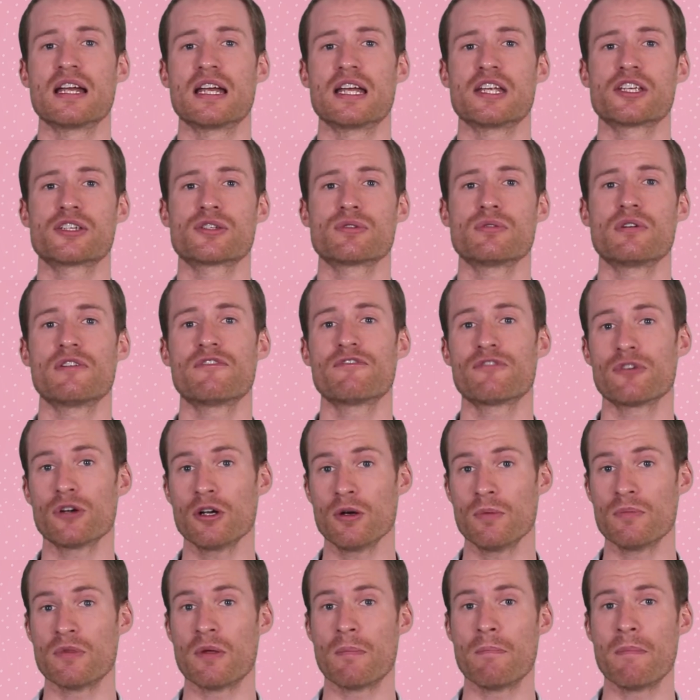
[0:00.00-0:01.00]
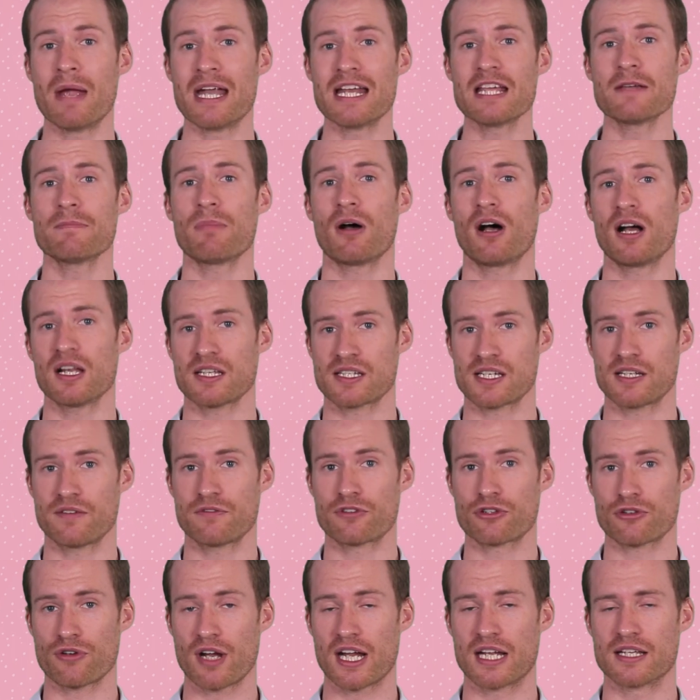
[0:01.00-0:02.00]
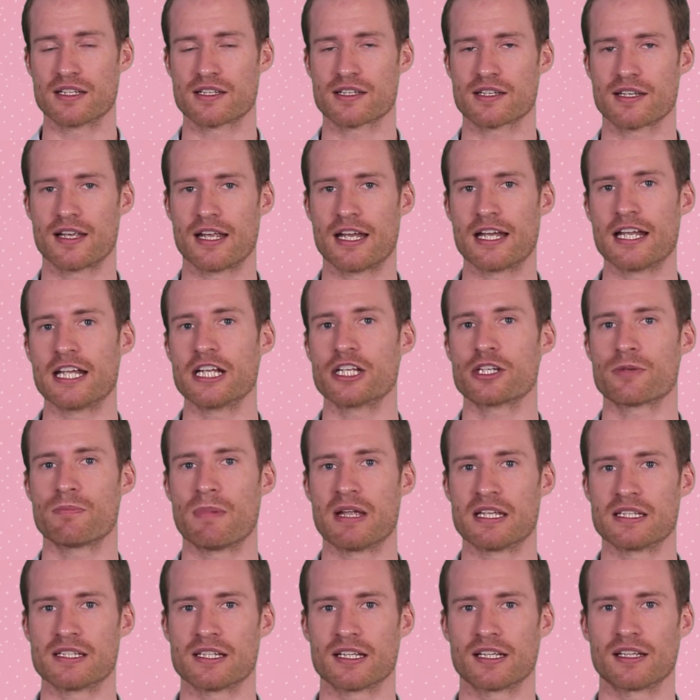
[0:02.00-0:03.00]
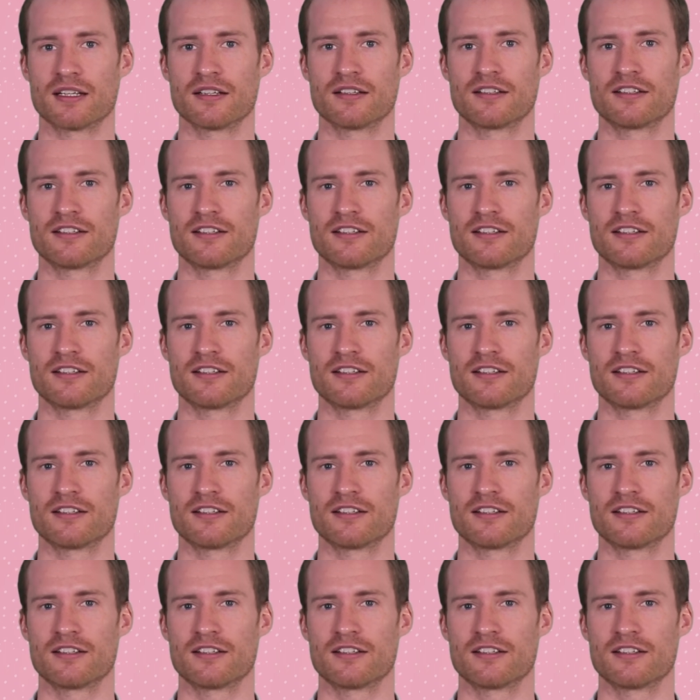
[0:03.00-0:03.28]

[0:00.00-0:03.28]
is to affirm the many positive traits in each mentee.